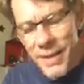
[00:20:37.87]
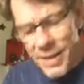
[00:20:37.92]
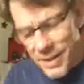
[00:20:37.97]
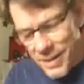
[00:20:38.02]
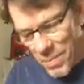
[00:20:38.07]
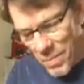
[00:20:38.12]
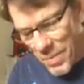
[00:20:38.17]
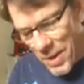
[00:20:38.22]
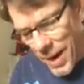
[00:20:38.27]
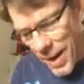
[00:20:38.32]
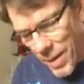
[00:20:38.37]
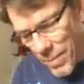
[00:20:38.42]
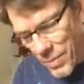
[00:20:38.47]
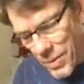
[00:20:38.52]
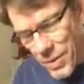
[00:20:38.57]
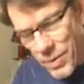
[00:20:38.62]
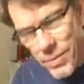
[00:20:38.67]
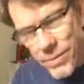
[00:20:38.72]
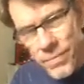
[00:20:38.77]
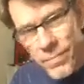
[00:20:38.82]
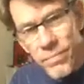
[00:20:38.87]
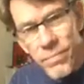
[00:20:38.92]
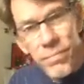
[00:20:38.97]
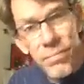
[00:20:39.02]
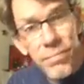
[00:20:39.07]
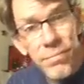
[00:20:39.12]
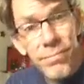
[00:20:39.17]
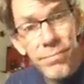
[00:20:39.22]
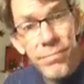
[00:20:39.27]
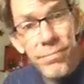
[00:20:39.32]
sometimes.
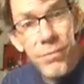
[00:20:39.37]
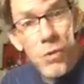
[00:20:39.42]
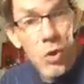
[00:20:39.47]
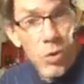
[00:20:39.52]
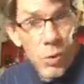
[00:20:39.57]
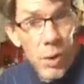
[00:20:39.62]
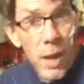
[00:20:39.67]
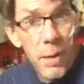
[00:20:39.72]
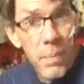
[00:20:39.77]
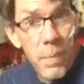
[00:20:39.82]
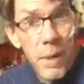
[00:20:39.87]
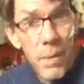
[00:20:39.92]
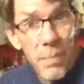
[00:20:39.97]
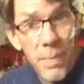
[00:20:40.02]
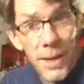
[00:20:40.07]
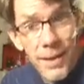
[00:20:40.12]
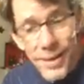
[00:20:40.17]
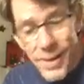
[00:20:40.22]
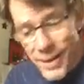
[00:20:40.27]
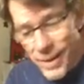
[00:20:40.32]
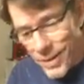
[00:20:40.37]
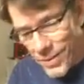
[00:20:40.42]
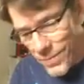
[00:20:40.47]
Do you like being messy?